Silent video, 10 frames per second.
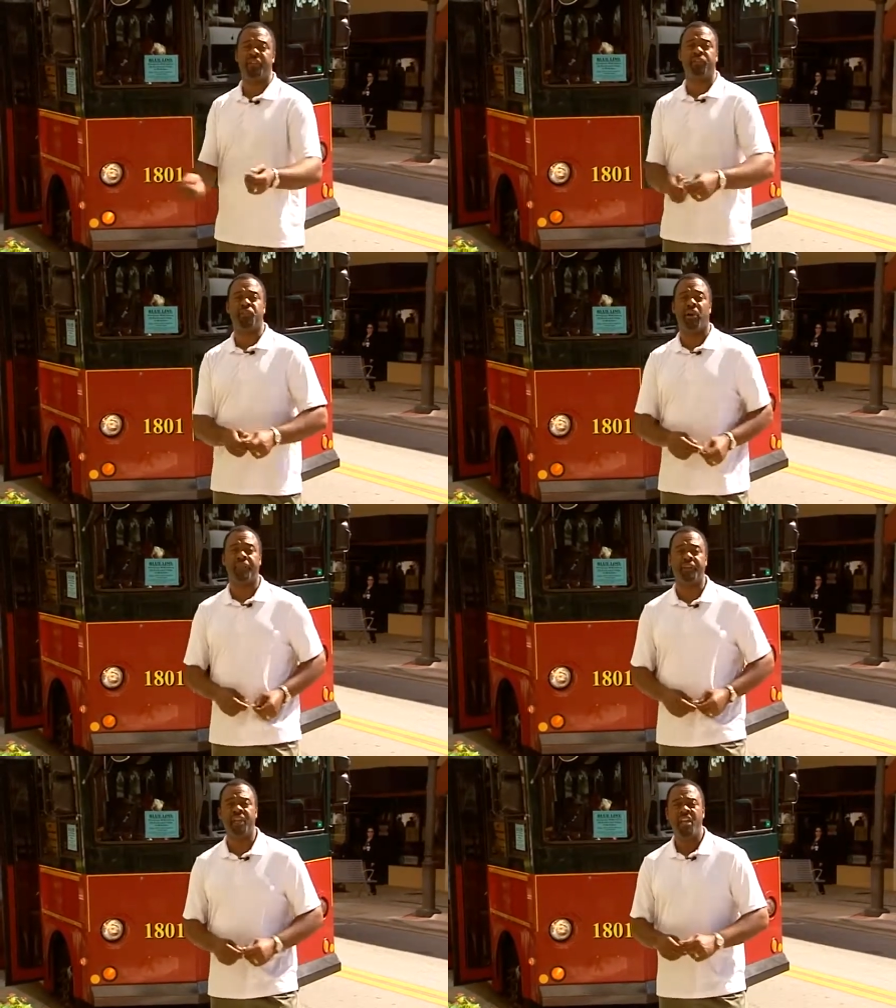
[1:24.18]
this
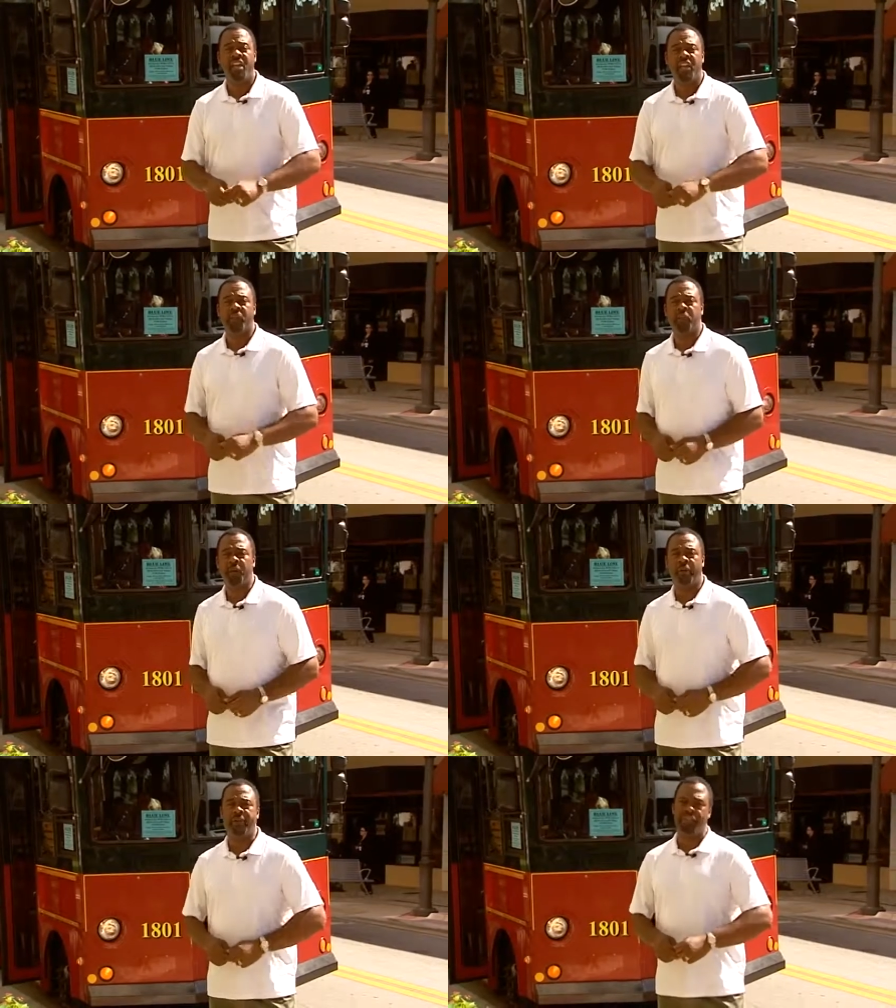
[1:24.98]
service. In West
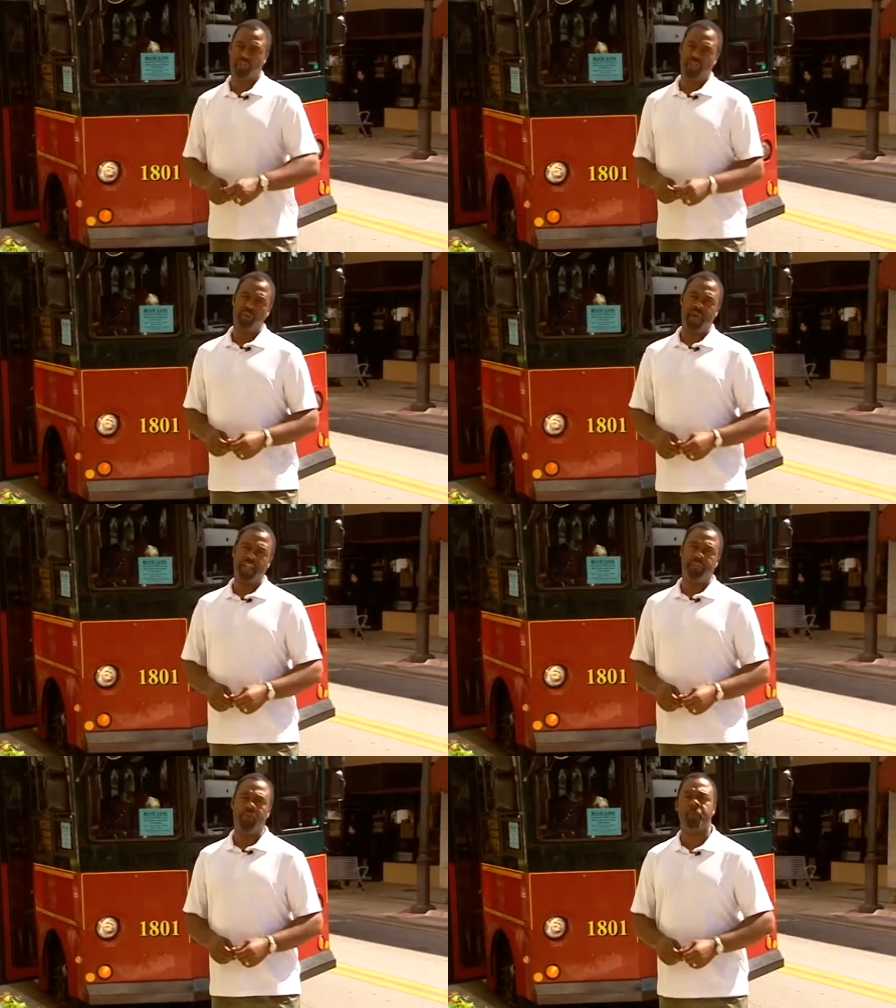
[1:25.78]
Palm Beach, Ted
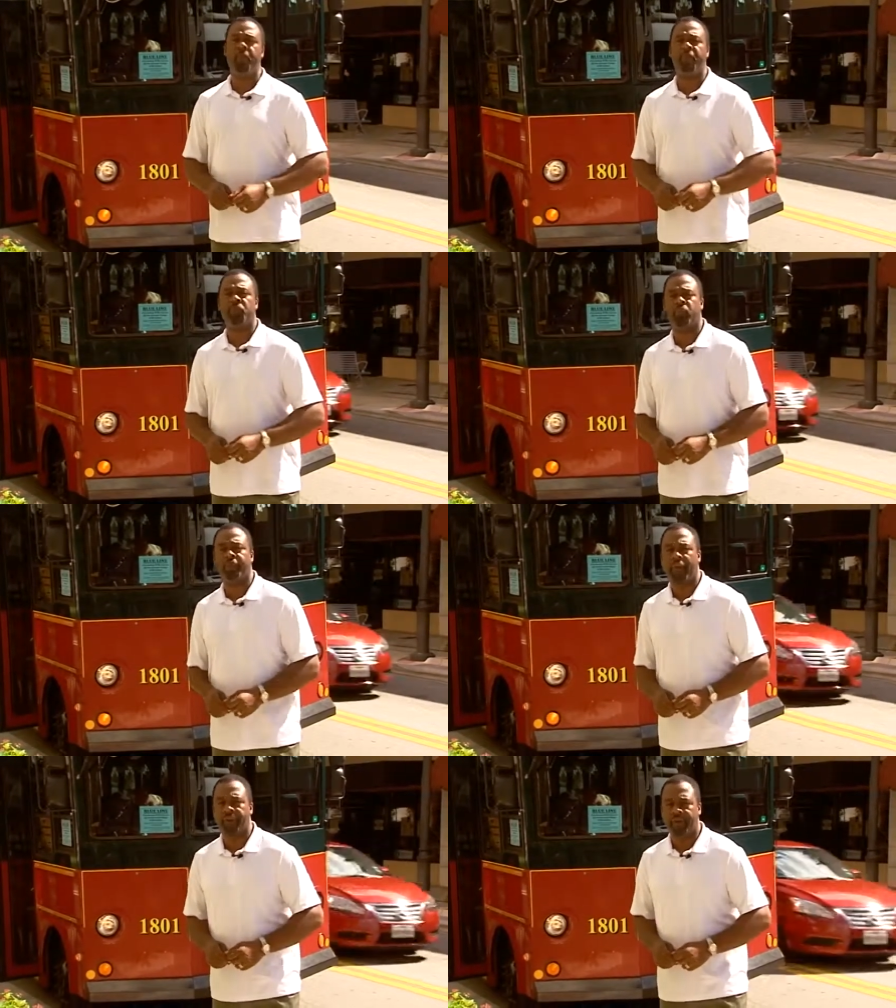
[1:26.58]
White, WPBF
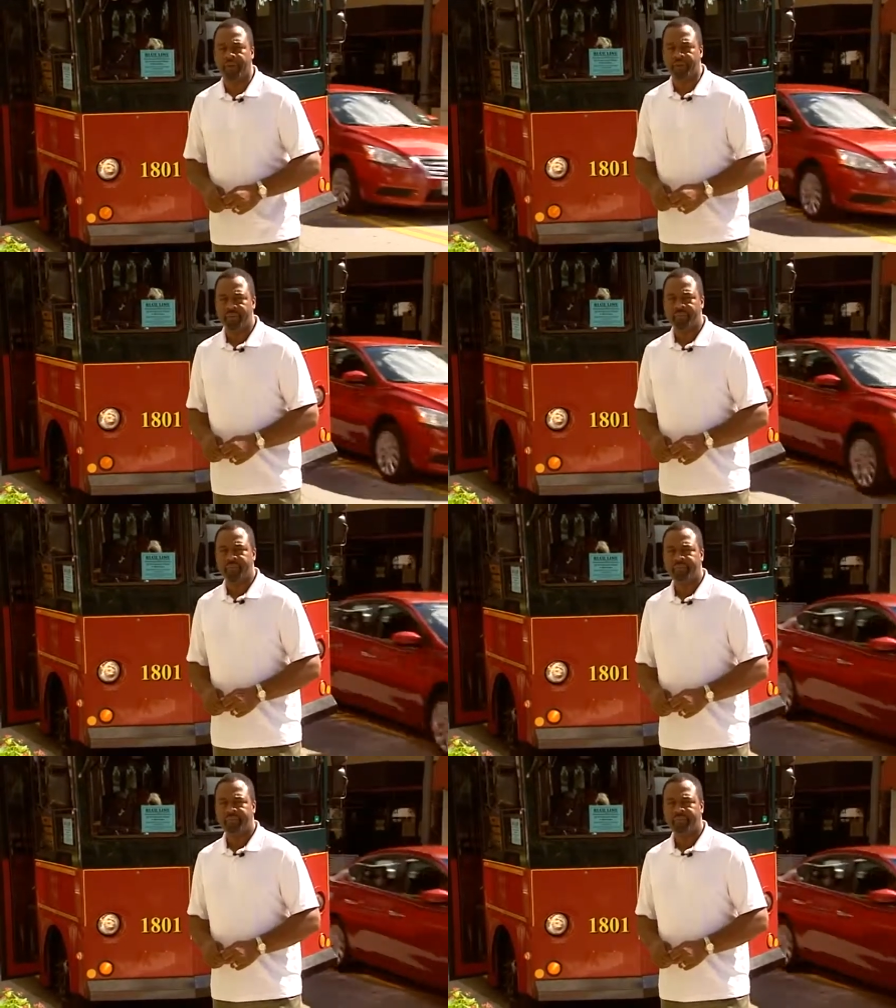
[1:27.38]
25 News.